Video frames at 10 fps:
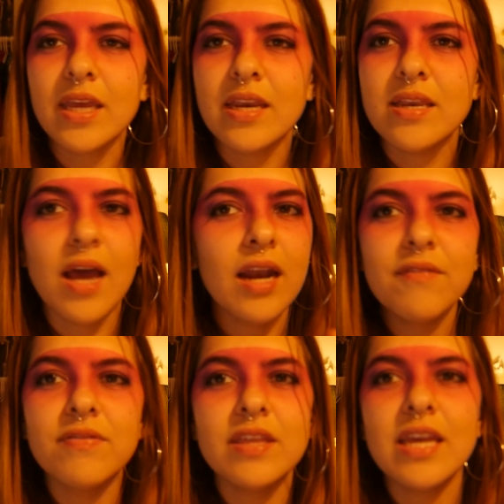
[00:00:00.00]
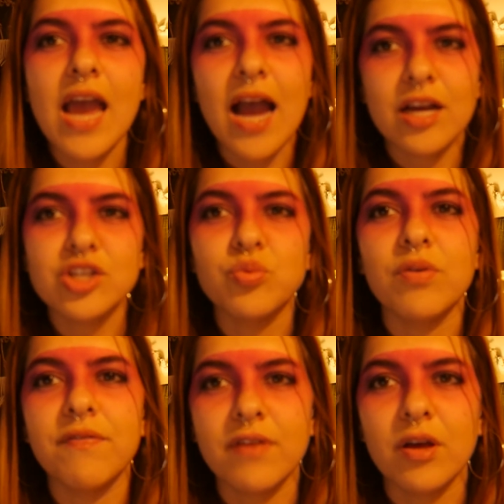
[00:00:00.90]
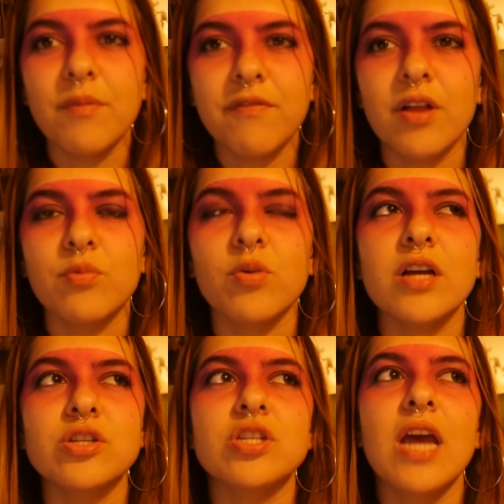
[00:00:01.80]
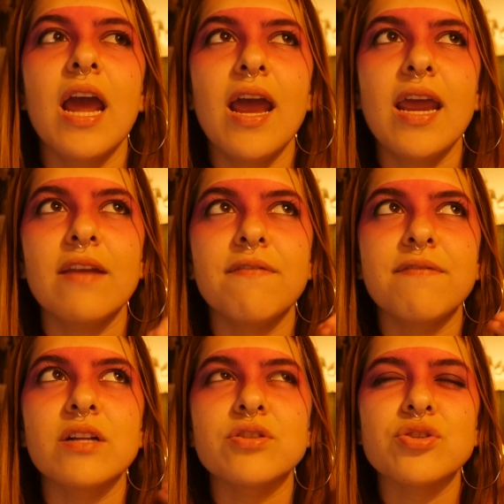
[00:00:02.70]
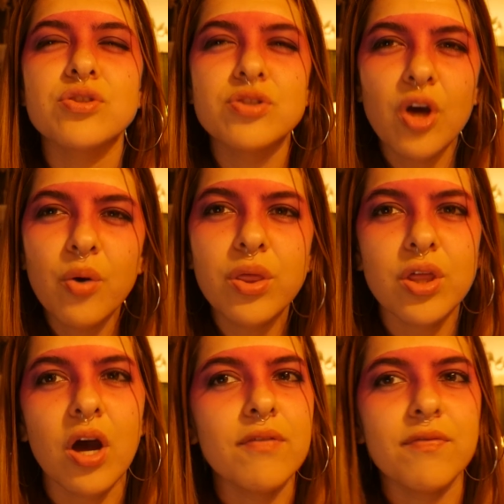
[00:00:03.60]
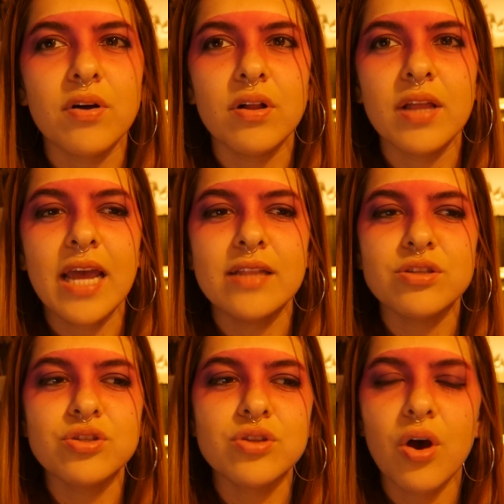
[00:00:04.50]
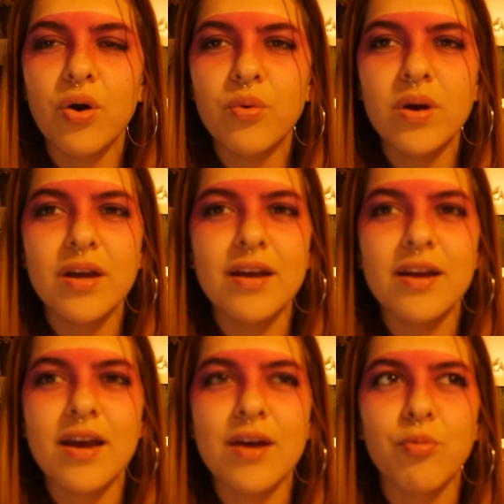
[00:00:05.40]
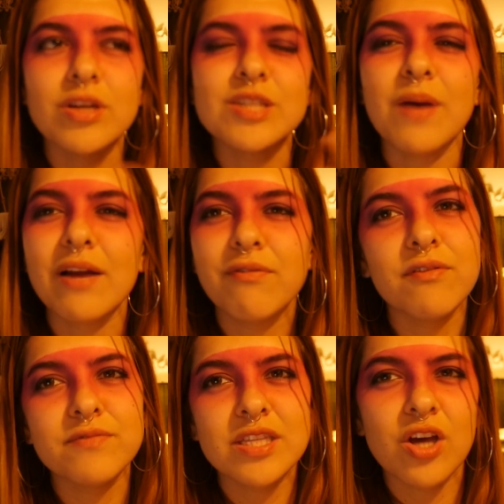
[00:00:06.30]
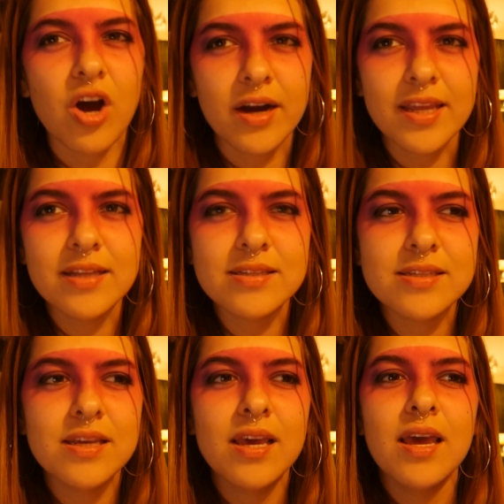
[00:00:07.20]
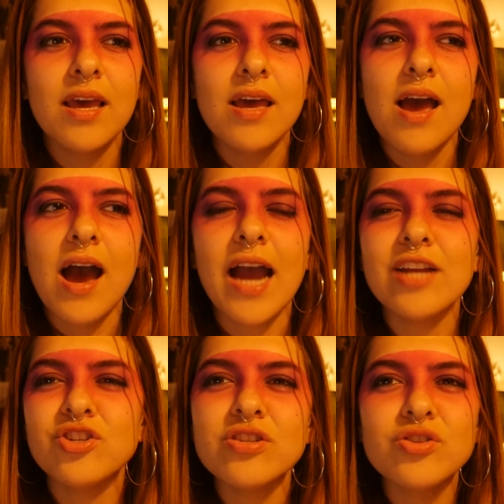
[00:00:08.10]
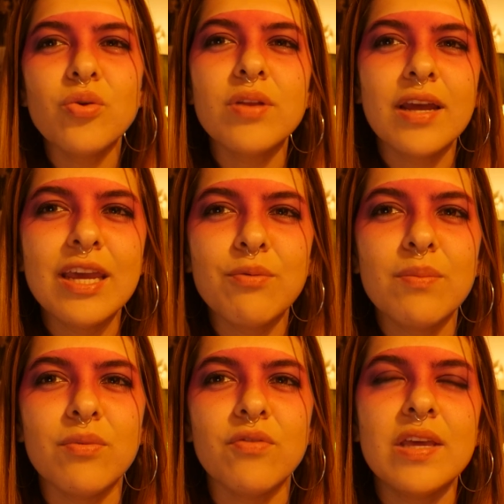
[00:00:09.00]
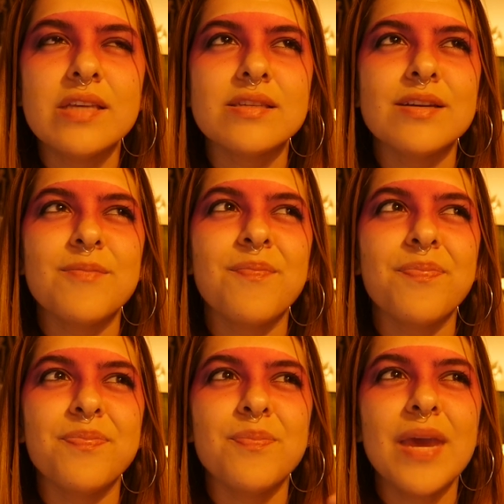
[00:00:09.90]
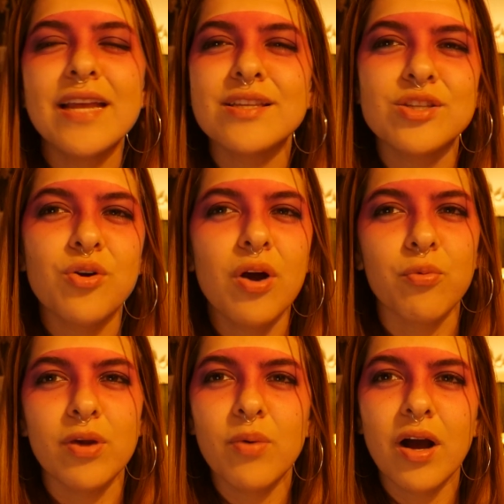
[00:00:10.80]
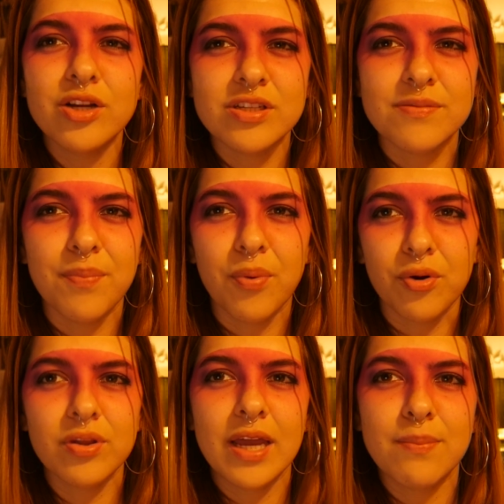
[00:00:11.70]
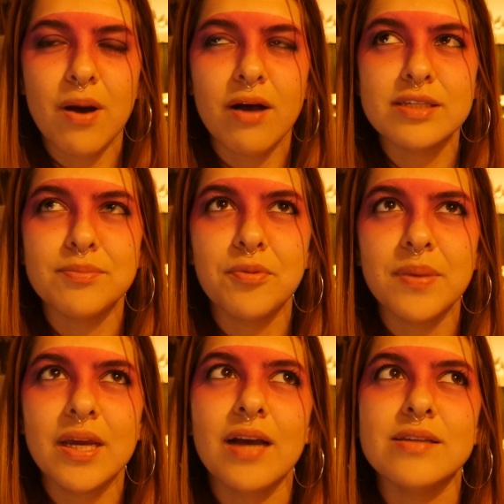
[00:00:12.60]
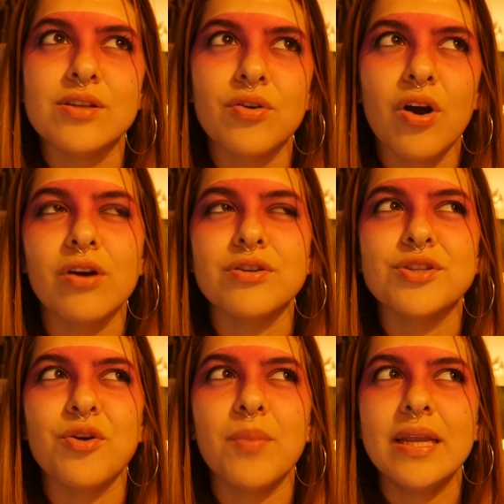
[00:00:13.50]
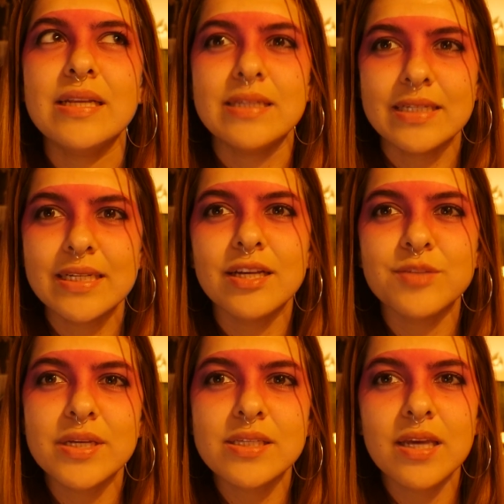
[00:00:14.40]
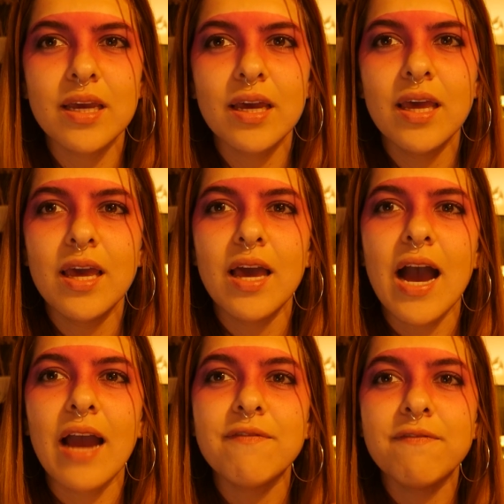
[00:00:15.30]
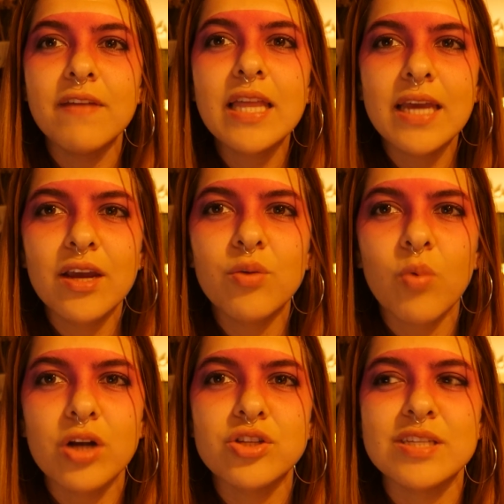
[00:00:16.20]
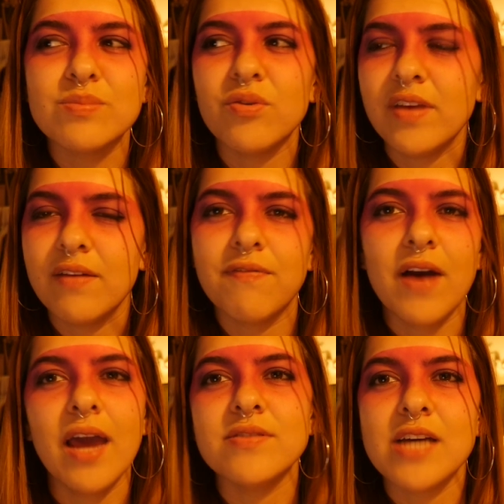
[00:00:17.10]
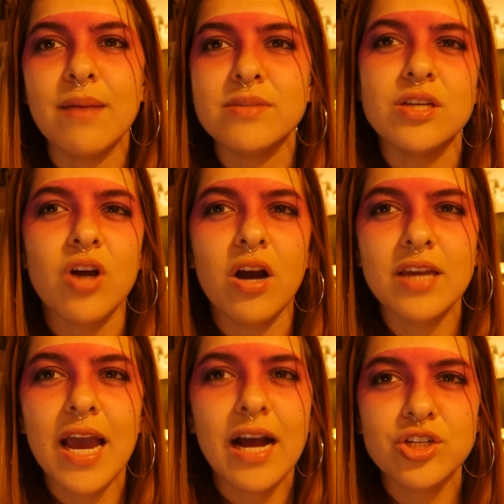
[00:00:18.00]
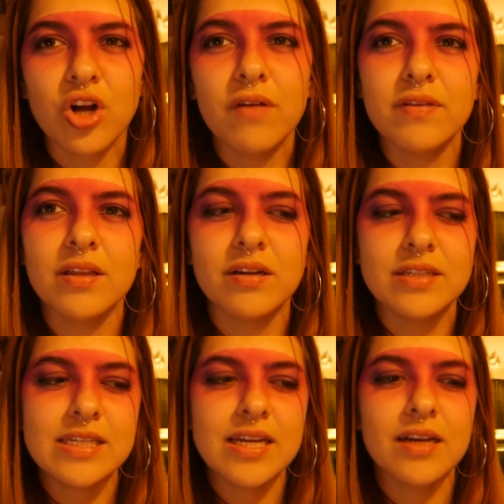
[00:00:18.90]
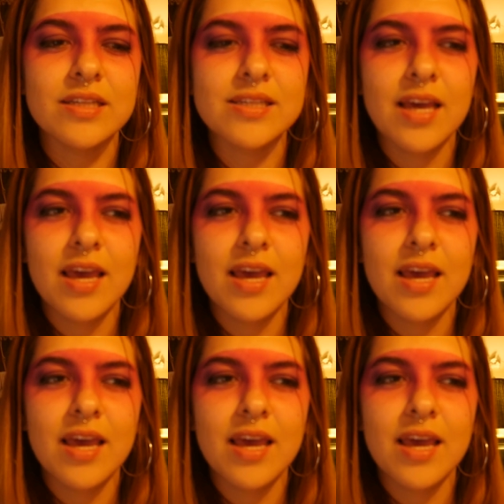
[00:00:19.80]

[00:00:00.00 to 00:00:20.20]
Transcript: none of the actual film felt rushed. It felt so thoughtful and so respectful to the audience. I just don't it when movies make it so a rewatch is borderline impossible because there are so many details missing. I feel like I could watch this movie 5 times and not catch all the little details,